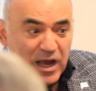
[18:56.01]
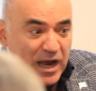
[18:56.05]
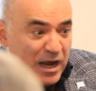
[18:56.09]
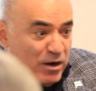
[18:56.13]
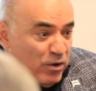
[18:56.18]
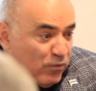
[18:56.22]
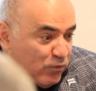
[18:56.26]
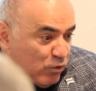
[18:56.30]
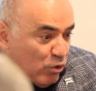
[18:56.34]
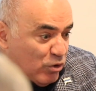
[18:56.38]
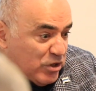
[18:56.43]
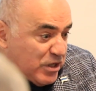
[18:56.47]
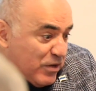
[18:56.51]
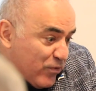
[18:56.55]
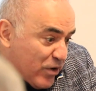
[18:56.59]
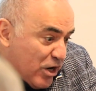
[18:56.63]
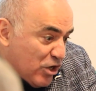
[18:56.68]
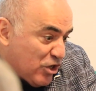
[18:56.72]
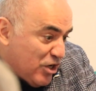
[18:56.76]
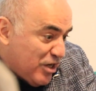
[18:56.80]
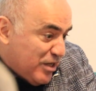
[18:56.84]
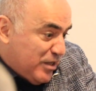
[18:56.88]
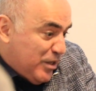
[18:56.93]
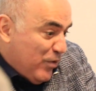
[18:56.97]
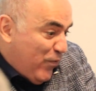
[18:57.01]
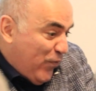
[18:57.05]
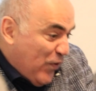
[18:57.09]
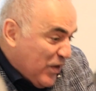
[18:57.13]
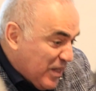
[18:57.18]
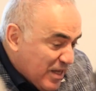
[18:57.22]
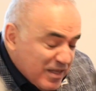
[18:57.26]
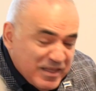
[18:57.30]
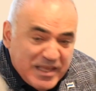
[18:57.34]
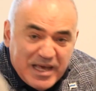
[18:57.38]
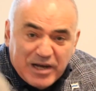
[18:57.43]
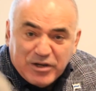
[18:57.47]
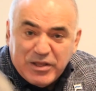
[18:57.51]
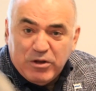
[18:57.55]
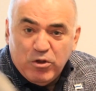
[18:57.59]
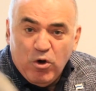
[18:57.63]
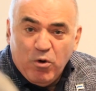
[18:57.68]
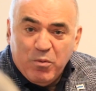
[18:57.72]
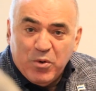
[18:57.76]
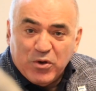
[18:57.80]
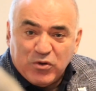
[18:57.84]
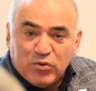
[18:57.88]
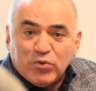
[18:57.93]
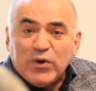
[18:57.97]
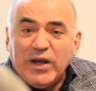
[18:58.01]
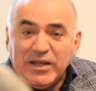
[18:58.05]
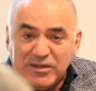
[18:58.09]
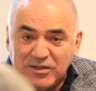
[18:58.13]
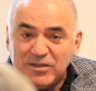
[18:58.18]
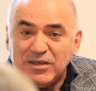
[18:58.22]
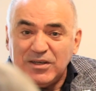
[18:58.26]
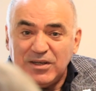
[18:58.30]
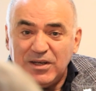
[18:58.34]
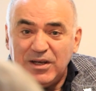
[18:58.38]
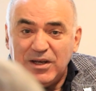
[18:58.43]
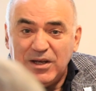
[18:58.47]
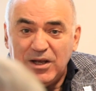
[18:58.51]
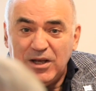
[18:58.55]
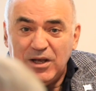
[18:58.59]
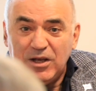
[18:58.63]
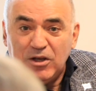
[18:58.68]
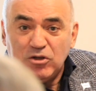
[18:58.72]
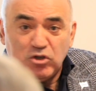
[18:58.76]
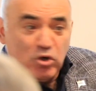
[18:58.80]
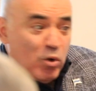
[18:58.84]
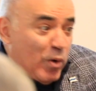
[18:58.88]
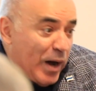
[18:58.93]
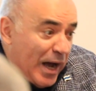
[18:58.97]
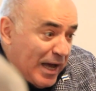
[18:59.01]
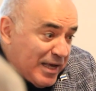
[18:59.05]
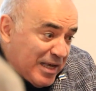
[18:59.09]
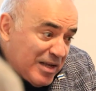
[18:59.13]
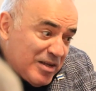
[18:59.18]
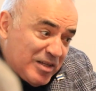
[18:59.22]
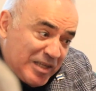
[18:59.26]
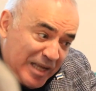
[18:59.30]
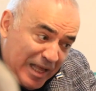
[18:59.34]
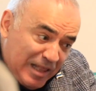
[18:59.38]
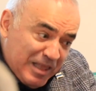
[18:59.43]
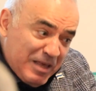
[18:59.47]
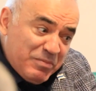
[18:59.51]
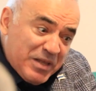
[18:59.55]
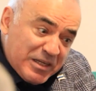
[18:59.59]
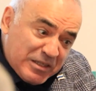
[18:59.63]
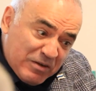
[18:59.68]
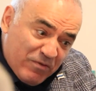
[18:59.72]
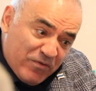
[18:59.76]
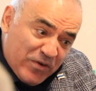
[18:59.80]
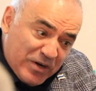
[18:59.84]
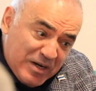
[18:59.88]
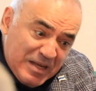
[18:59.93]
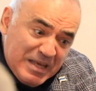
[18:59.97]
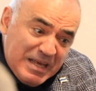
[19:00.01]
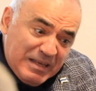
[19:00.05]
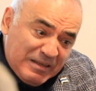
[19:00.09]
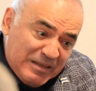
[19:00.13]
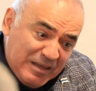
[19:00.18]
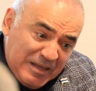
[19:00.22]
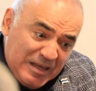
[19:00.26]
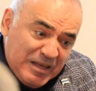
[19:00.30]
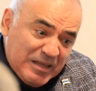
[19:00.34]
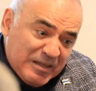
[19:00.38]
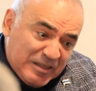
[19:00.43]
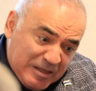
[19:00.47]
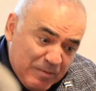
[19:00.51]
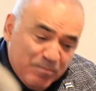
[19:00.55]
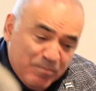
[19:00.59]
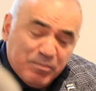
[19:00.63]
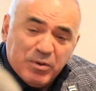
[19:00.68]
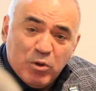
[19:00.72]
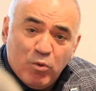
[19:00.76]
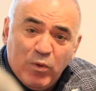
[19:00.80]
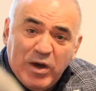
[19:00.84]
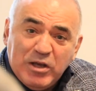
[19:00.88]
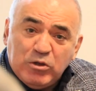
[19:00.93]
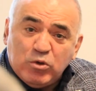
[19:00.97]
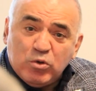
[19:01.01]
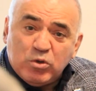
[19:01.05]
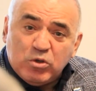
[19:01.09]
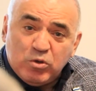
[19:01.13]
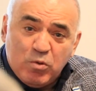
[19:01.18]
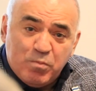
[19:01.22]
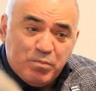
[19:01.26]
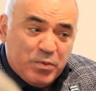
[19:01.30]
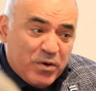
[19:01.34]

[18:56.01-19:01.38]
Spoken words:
And of course, if Russia is defeated there are no more threats. So I can tell you there's a very simple way to